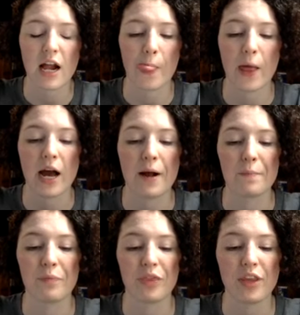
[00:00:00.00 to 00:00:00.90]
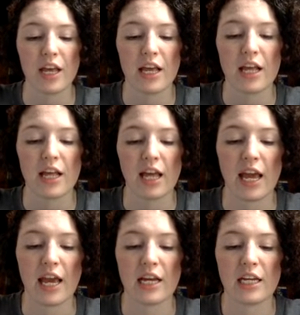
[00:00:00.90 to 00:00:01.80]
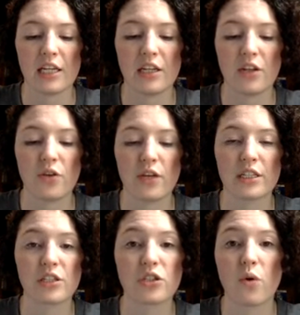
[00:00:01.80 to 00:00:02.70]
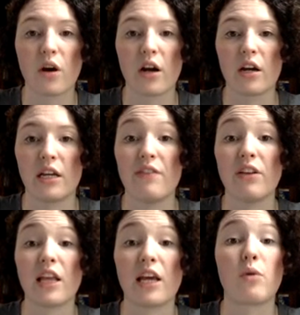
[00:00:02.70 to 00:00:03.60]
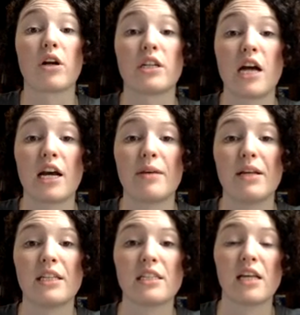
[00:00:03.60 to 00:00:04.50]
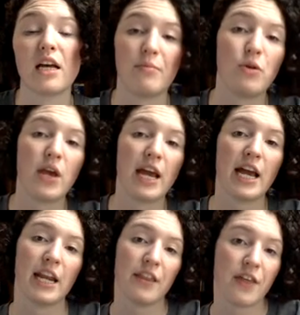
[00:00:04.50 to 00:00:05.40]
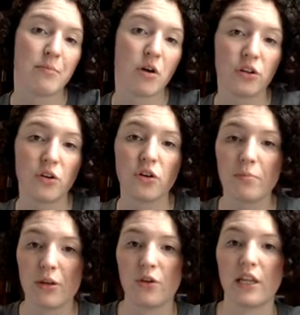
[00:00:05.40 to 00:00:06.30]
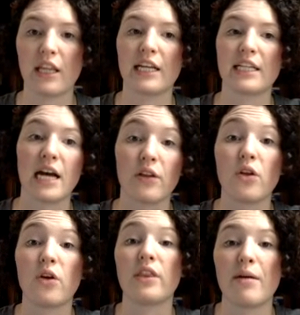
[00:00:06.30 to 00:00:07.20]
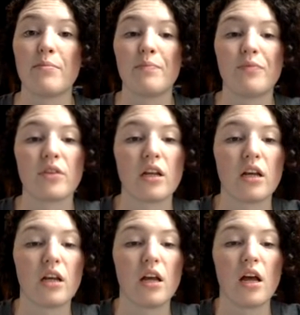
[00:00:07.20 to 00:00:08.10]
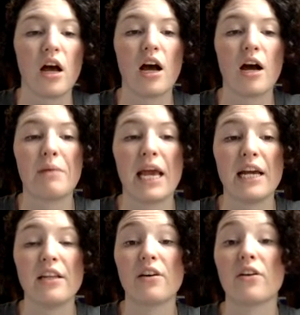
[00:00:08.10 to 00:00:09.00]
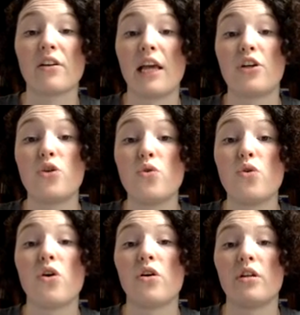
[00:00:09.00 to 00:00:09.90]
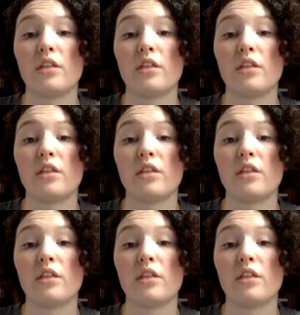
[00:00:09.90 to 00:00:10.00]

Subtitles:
And you can store even like Word documents. You can't edit them on Google, but you can like download them. And there are like Google